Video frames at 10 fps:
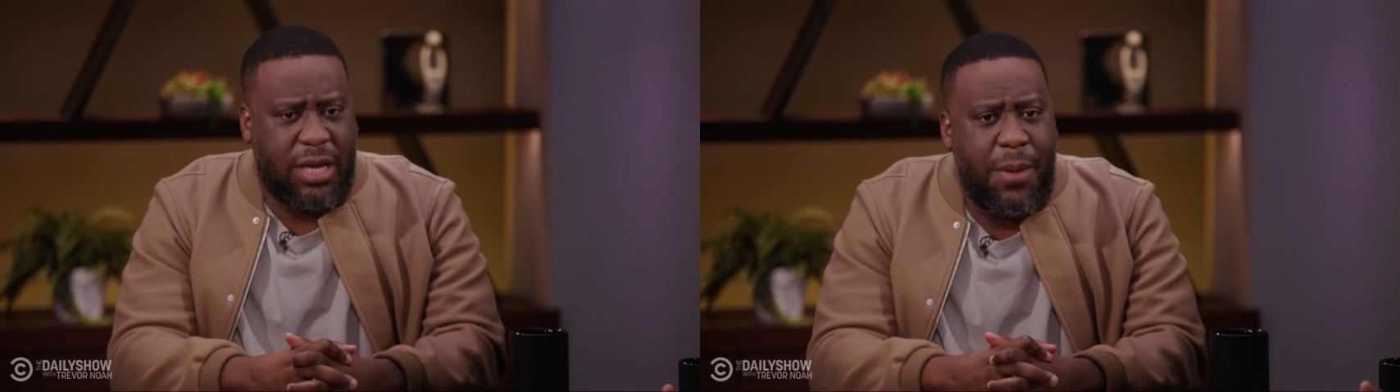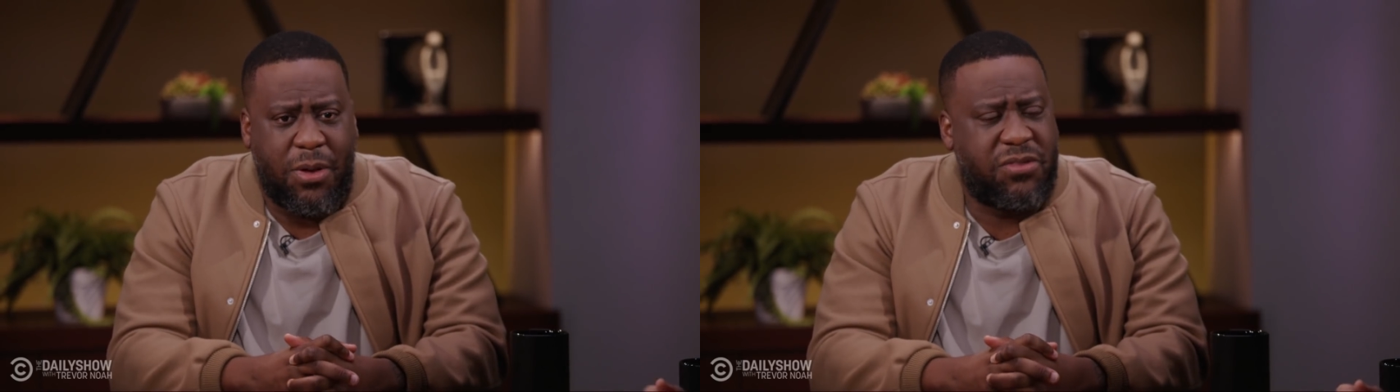
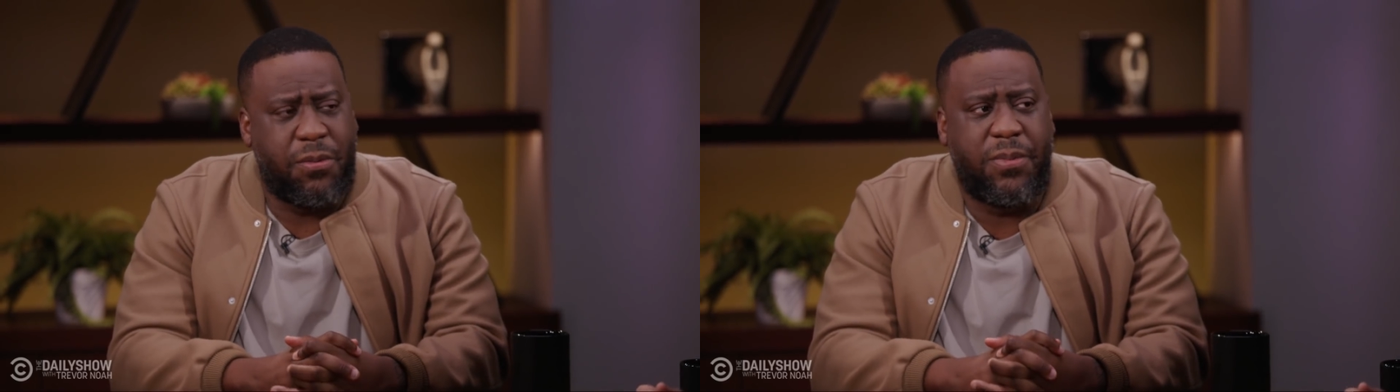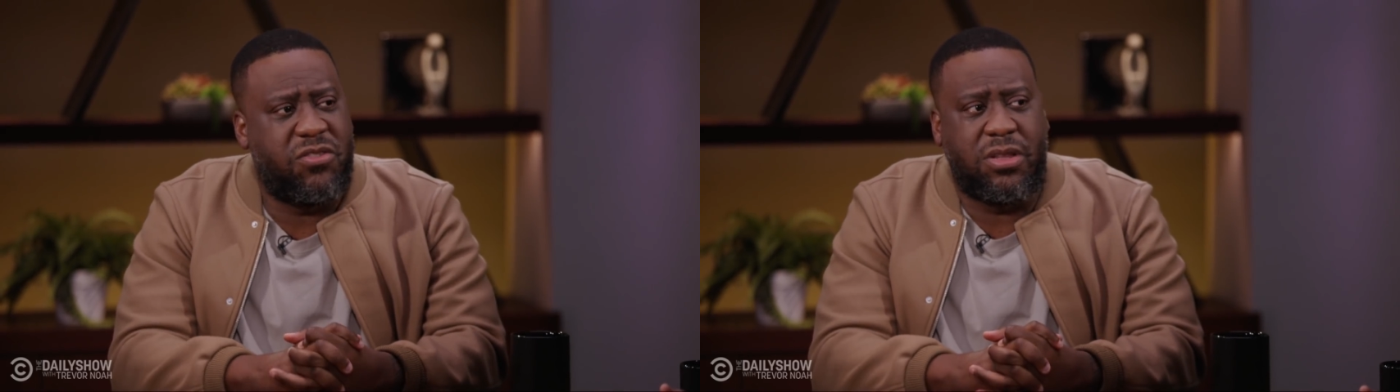Yeah, I bought so
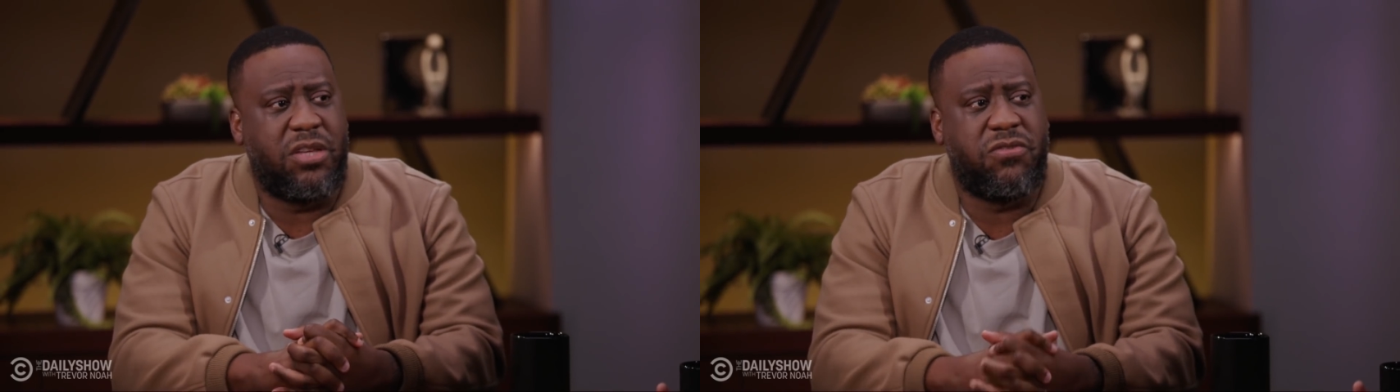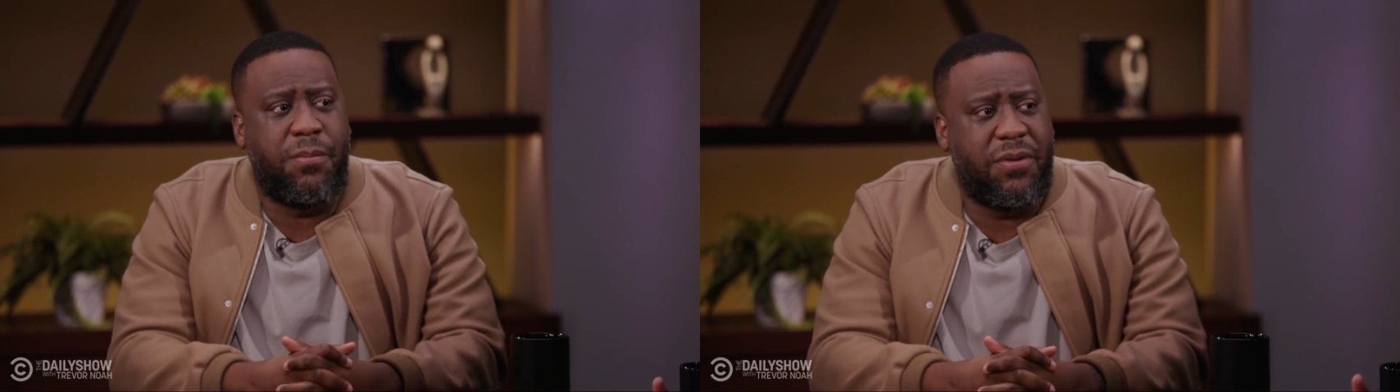much
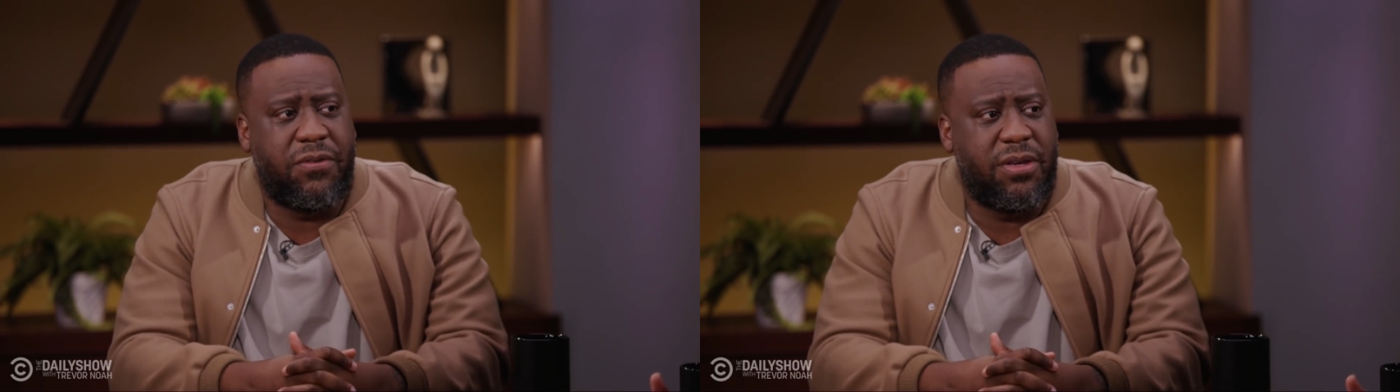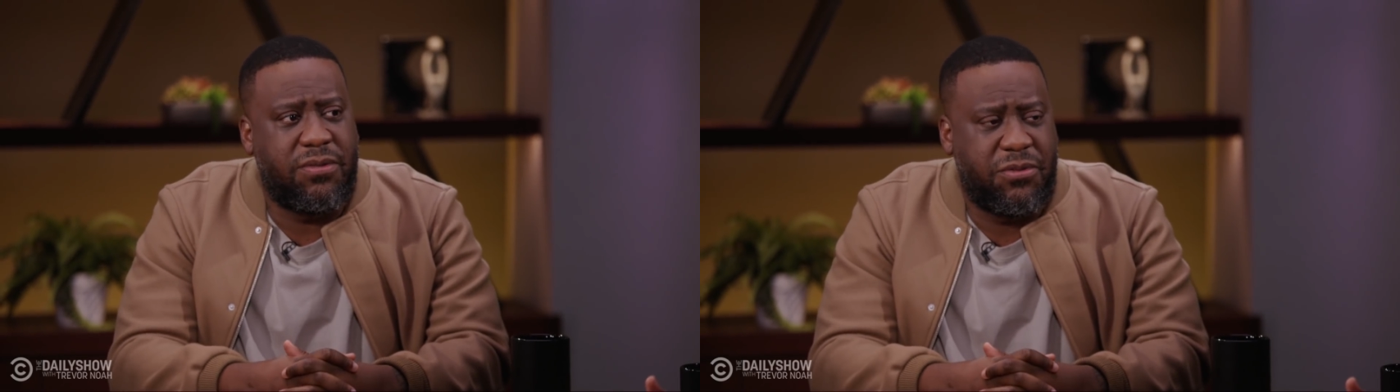lunch from my
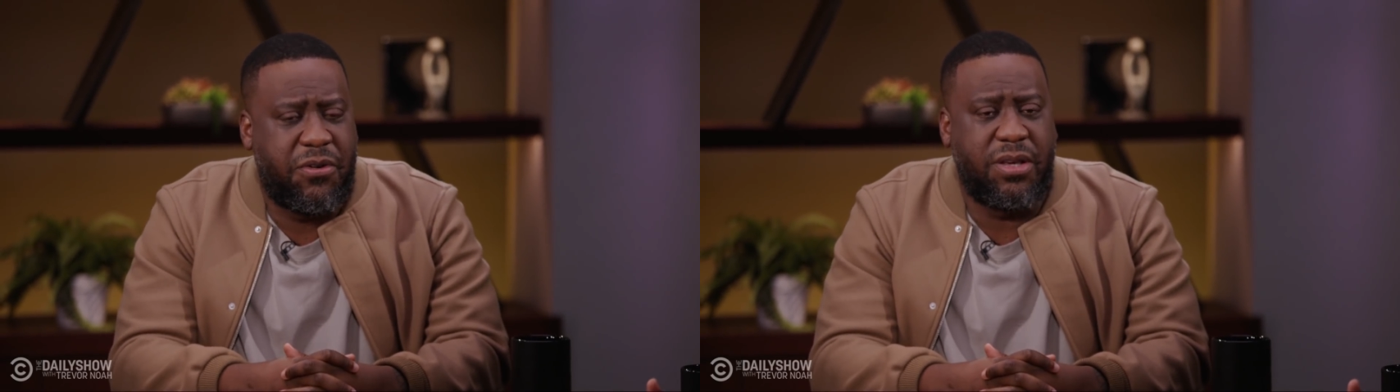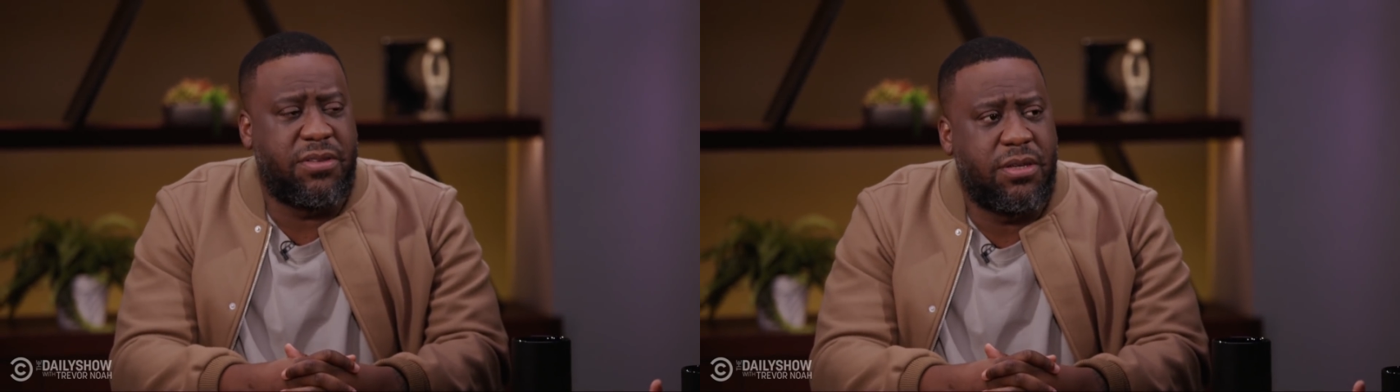friends. It was
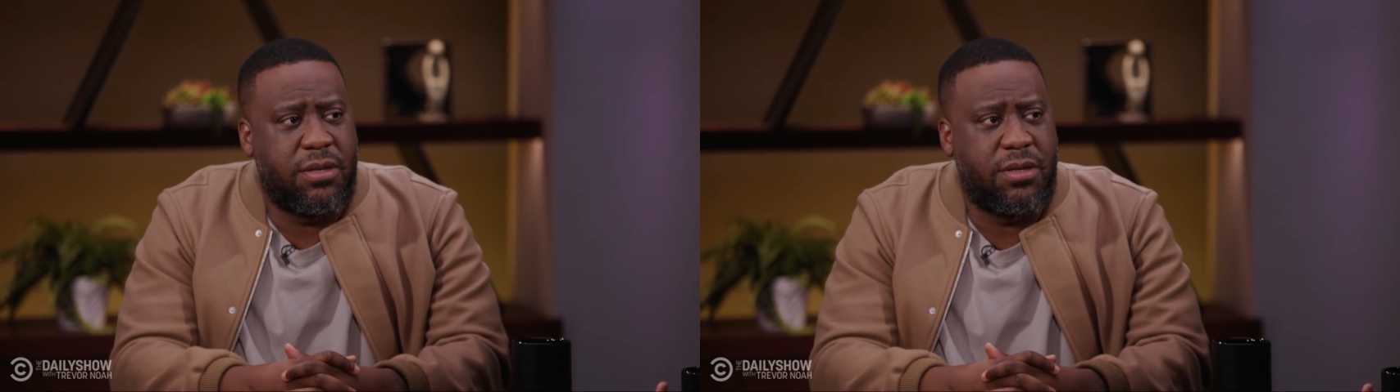crazy.